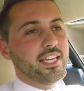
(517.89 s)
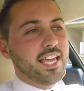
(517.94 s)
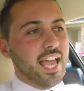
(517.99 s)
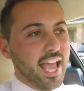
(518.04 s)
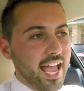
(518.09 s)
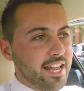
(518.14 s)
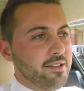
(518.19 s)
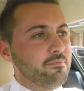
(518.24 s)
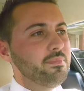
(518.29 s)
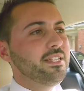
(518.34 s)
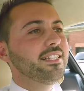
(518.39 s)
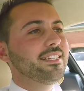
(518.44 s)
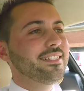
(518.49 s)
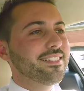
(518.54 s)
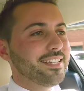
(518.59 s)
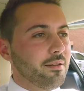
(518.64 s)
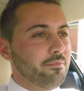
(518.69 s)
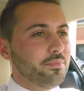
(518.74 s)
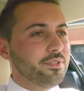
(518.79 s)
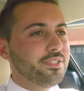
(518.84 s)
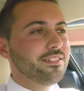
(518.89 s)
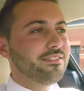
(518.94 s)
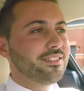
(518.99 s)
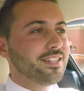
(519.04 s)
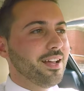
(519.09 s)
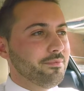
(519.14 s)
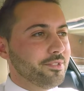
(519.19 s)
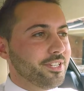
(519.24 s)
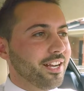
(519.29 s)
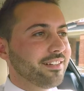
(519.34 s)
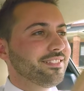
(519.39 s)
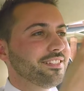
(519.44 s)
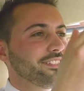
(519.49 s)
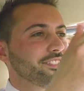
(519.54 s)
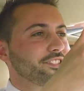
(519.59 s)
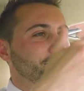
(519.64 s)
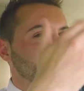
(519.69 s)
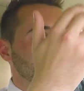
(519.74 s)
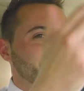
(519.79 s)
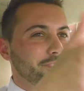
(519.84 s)
can be subject to
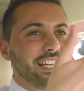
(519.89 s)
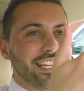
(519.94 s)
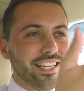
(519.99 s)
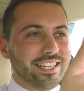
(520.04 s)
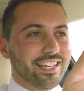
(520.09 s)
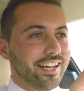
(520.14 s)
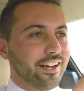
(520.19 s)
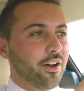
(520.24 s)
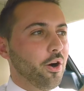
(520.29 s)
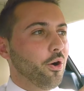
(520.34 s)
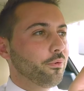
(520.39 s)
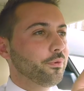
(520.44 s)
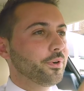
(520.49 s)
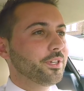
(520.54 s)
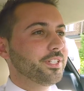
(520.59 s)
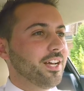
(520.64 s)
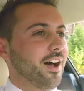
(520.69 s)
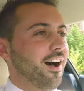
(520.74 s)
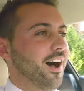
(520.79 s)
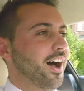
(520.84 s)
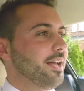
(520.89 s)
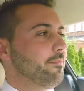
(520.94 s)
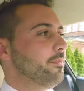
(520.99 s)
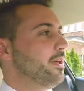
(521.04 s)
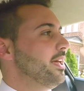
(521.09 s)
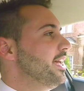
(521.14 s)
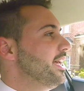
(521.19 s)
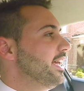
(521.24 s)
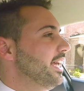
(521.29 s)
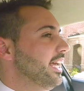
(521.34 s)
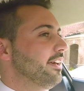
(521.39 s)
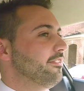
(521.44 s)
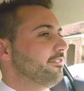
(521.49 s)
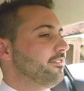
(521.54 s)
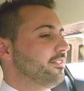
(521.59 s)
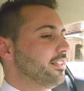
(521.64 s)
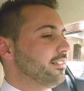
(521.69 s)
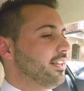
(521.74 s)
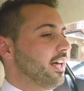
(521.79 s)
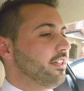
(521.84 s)
shrinking over time if
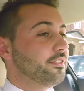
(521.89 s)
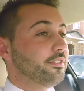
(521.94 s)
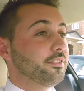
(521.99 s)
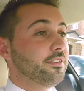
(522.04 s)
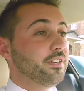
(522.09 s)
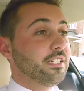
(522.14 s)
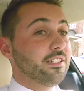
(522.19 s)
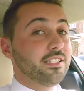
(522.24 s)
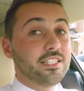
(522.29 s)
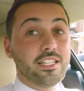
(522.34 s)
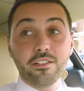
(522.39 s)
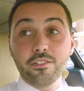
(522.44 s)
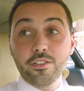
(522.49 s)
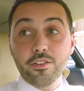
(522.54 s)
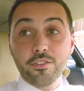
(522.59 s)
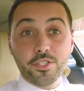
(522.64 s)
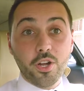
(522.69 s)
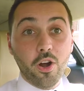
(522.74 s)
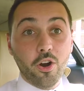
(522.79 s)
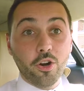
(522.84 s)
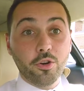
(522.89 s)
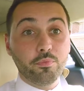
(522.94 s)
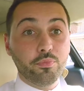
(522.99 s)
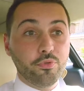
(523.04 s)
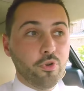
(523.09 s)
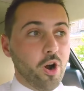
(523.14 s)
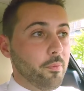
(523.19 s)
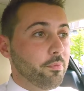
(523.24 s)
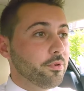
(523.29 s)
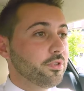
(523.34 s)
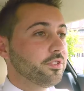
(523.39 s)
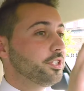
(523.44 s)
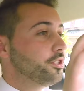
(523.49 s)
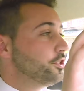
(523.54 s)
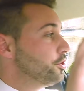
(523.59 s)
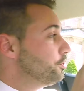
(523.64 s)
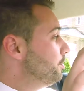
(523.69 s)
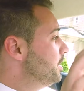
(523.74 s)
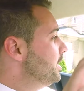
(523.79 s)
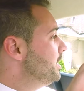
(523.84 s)
the leather interiors aren't properly
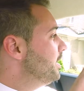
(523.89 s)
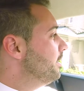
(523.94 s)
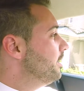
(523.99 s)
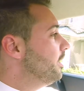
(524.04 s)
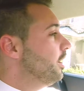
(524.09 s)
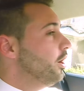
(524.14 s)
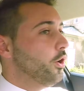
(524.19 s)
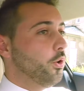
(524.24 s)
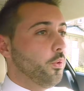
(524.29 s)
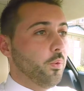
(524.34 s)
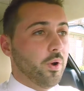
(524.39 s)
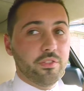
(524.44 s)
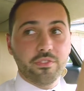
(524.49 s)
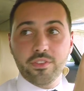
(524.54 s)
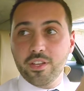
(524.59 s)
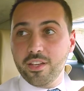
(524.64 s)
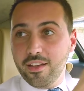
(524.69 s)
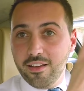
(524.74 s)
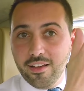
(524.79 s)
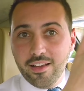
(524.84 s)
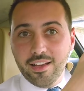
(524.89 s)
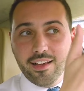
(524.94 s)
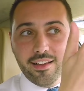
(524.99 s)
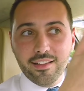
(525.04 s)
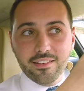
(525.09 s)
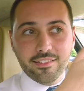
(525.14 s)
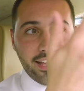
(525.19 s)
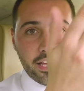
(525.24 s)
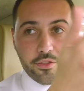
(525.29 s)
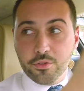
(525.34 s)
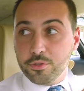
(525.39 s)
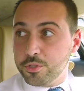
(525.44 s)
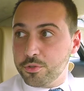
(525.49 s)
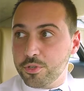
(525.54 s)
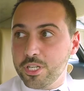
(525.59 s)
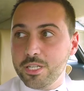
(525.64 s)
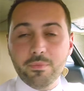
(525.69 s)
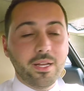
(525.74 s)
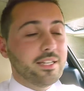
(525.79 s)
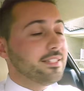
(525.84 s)
treated with leather
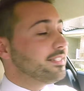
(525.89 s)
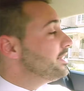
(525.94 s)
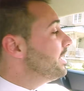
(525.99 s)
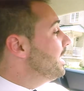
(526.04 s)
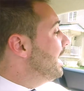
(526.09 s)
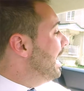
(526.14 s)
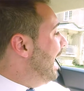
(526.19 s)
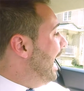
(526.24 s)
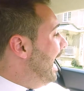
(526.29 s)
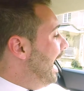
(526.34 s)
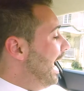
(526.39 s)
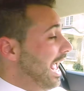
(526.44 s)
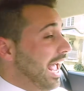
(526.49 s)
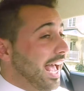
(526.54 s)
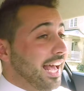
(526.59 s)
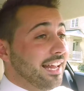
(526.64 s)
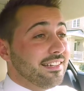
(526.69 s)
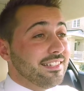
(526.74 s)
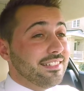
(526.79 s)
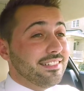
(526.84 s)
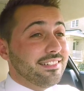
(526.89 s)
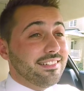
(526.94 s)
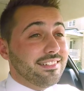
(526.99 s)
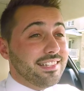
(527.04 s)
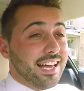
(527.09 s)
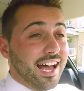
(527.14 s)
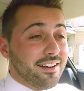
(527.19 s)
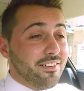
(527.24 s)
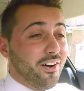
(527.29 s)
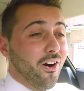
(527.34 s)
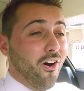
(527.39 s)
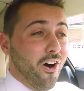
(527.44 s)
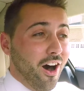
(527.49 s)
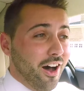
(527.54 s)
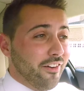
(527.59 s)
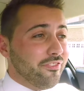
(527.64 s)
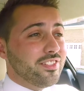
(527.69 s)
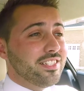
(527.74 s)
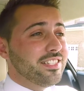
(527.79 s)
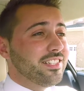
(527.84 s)
treatments. And that
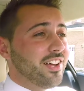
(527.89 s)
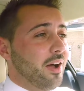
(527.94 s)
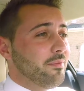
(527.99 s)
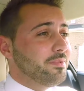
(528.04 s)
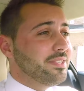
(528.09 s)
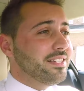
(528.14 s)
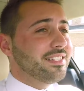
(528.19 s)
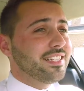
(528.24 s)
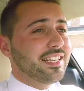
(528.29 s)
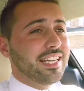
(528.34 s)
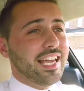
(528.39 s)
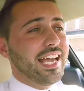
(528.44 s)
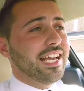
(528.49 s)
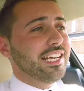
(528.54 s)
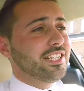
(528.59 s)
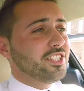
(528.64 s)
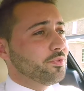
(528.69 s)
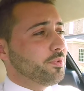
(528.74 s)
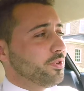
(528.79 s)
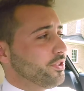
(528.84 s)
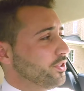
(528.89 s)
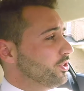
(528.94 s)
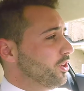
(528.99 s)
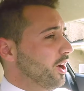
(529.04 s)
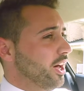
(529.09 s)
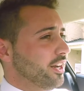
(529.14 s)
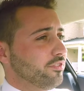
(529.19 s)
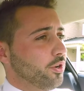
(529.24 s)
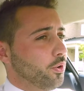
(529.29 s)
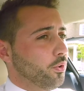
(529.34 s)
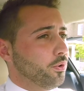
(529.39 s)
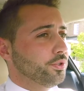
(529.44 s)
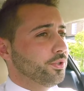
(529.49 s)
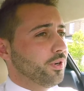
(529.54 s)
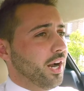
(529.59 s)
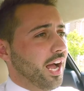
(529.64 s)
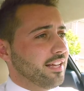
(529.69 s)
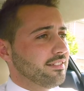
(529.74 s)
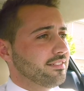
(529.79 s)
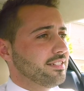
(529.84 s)
oftentimes is the case with a lot of
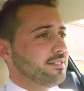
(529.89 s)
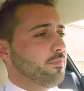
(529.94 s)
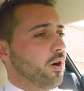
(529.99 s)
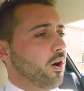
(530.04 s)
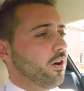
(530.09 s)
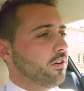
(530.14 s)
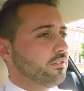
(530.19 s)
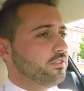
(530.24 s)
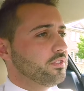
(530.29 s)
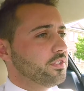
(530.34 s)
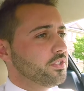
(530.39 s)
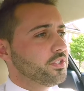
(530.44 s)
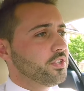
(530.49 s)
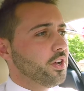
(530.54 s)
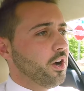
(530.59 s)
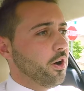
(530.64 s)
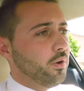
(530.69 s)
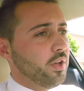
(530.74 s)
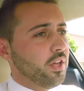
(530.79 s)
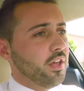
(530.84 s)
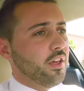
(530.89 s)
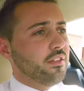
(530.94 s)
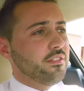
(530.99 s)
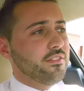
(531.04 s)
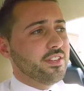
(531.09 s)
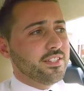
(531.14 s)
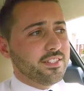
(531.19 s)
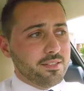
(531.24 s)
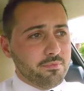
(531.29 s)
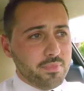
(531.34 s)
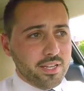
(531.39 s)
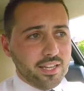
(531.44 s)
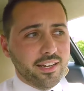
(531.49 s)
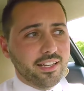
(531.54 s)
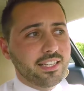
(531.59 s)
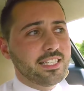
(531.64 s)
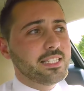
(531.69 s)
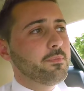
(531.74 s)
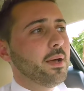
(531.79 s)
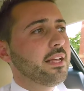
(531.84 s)
older Aston Martins. So this can be an
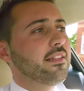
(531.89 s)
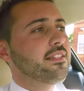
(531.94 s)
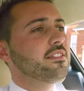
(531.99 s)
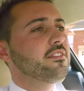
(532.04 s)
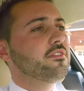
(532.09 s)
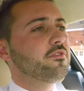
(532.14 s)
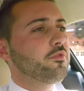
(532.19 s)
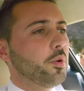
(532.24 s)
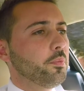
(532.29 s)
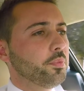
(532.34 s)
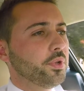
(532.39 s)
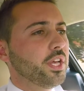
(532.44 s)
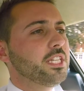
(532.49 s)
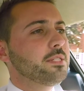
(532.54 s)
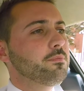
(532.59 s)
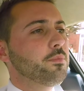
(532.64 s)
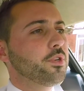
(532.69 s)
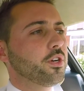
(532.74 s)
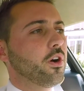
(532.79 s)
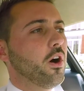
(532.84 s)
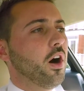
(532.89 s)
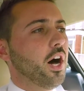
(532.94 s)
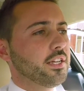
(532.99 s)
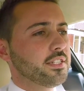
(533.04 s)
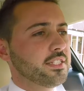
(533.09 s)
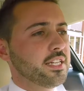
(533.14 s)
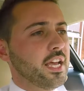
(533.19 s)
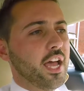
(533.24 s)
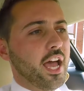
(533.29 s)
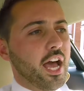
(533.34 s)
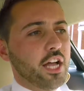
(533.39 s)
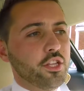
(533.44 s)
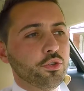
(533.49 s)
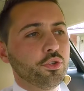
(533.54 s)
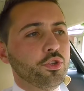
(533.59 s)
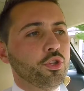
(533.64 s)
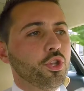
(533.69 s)
expensive replacement cost, and you'll